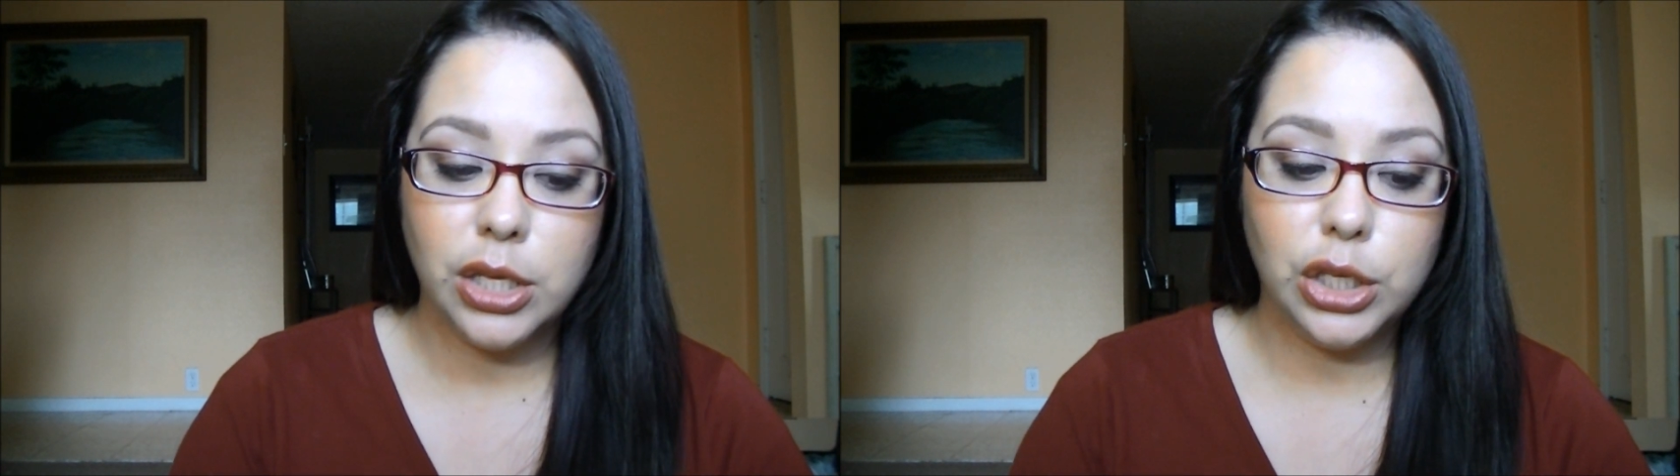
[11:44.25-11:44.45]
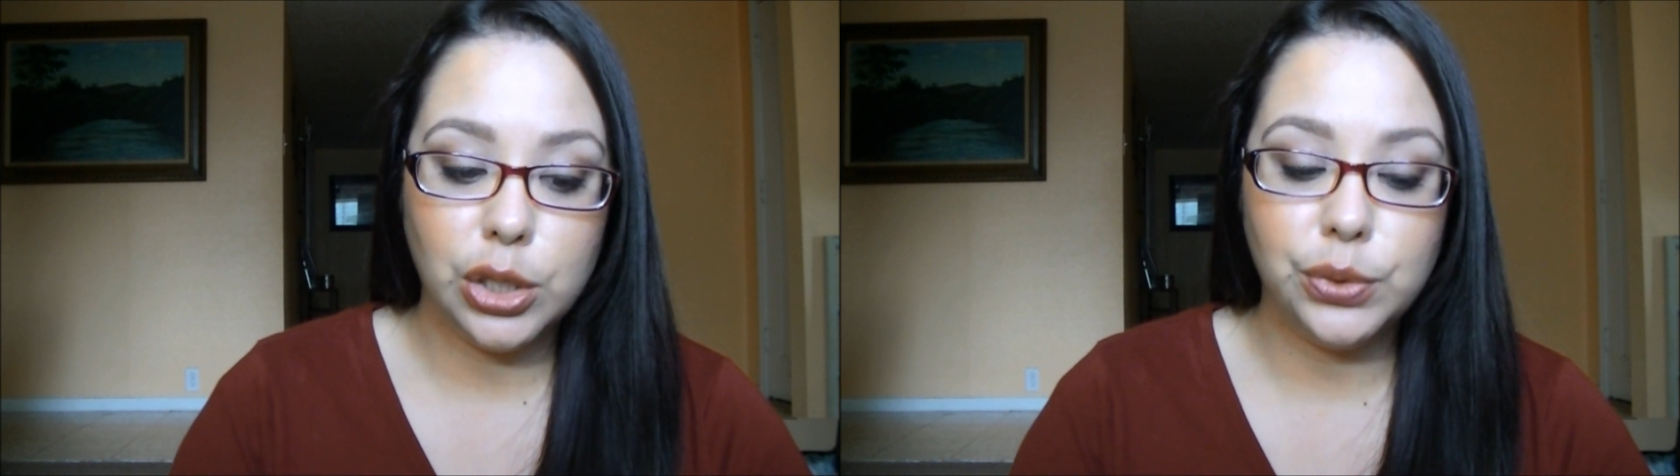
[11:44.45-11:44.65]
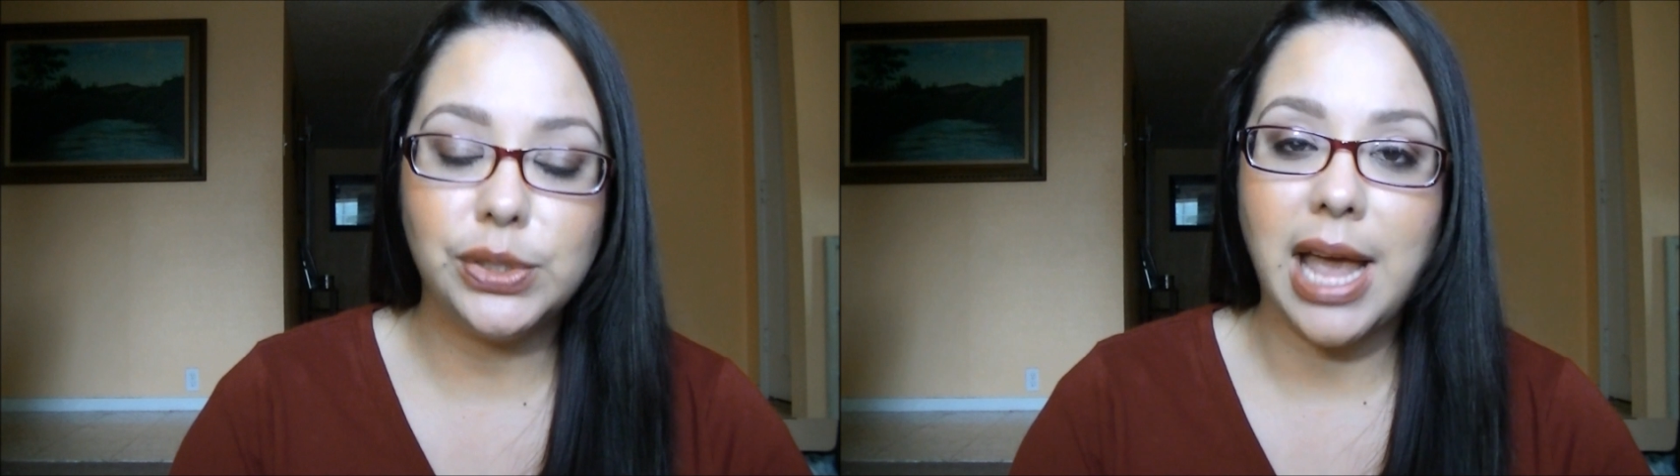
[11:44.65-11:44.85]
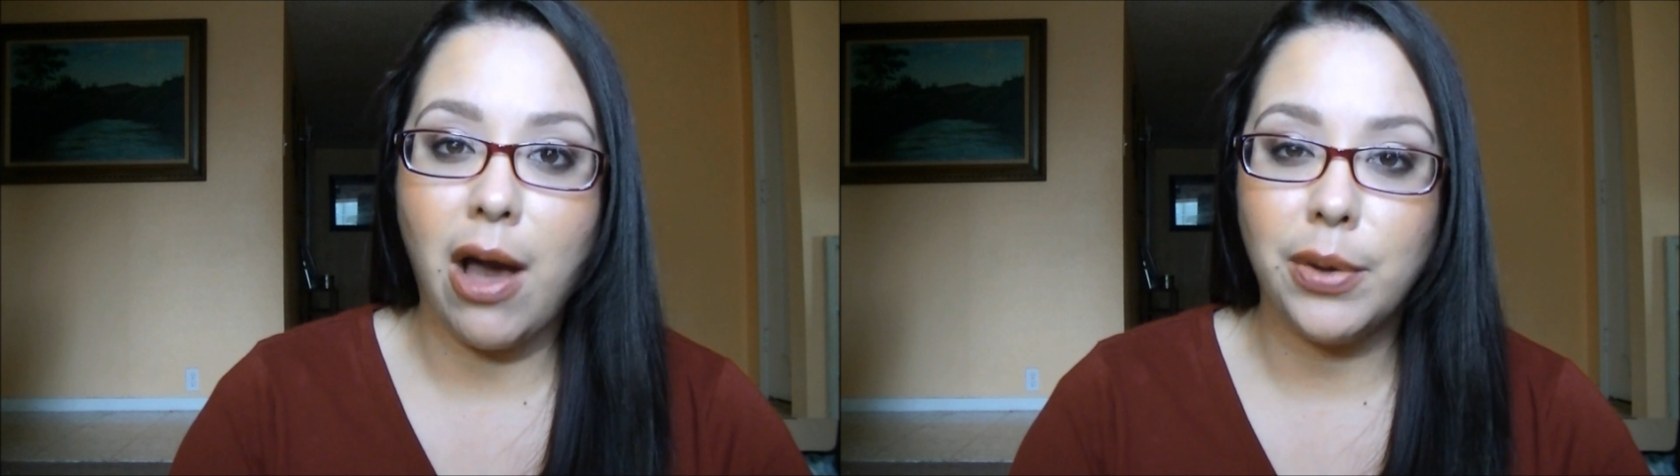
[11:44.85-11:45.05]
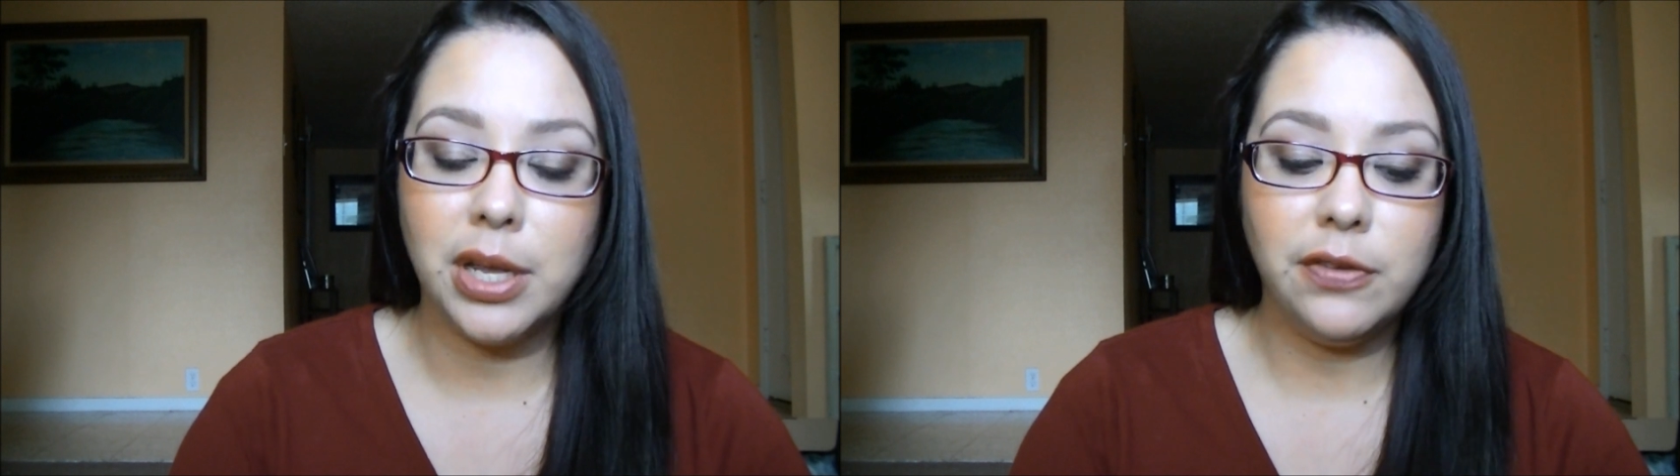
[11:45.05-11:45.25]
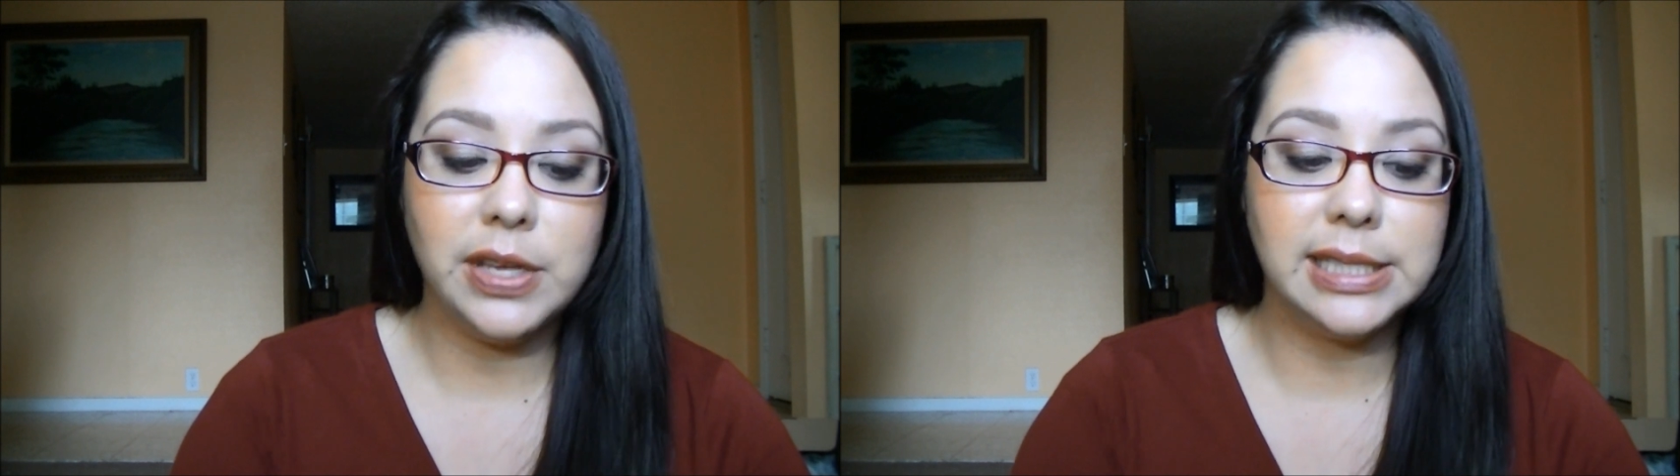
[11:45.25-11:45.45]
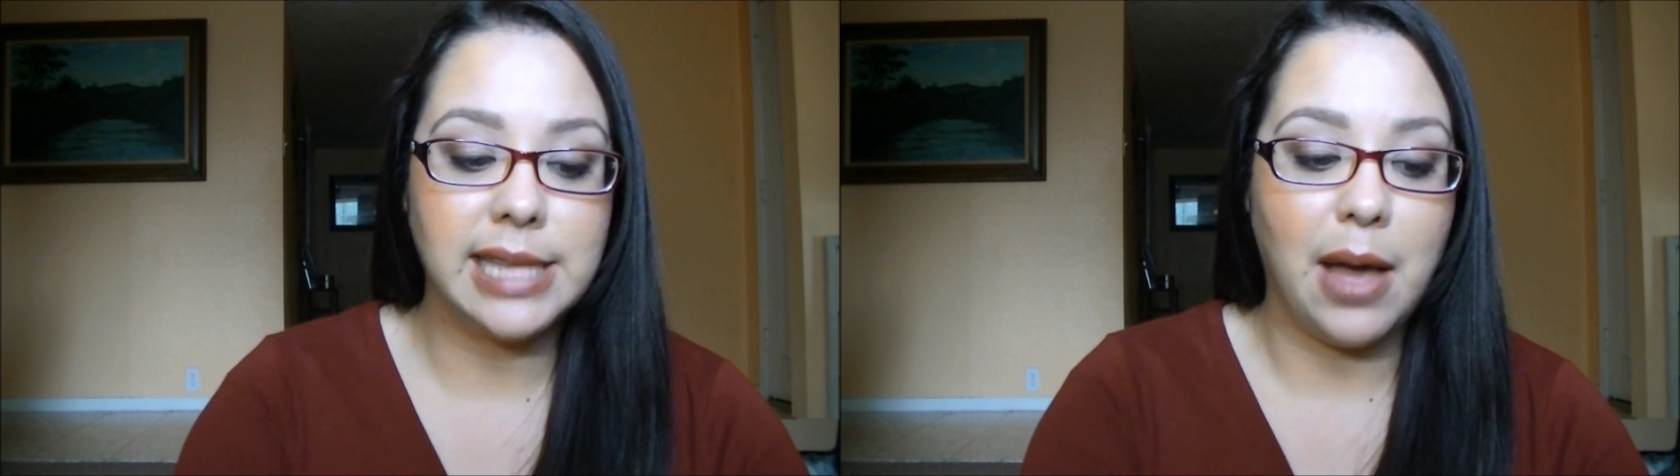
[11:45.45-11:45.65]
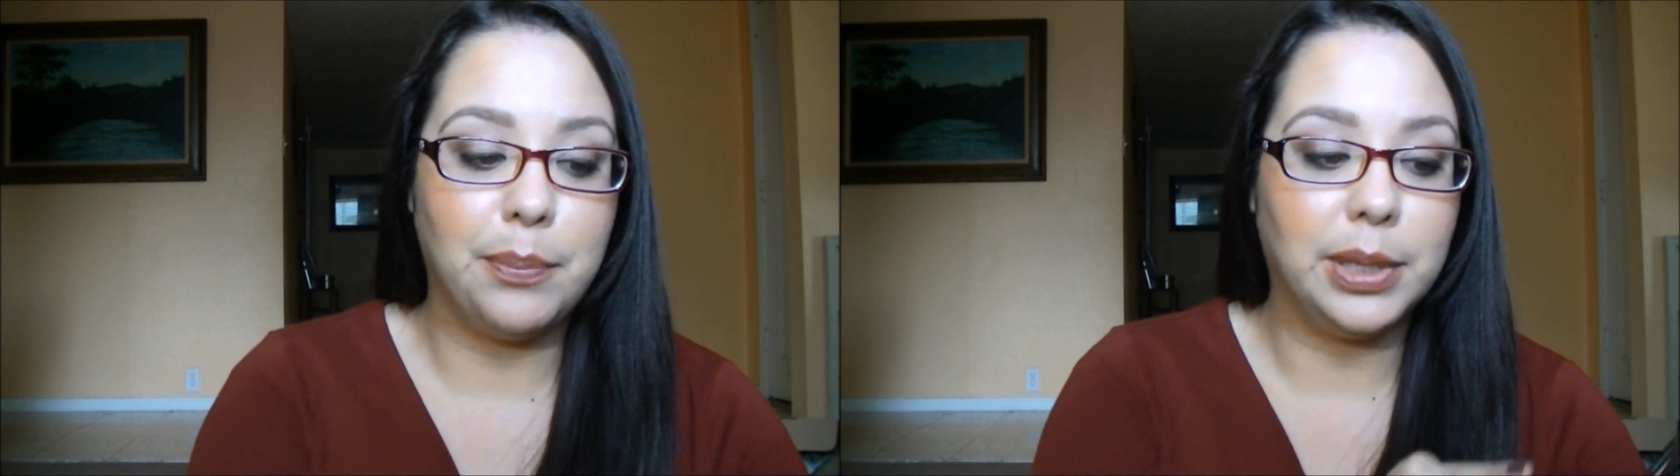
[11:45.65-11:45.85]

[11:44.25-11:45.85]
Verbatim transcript: use out of is that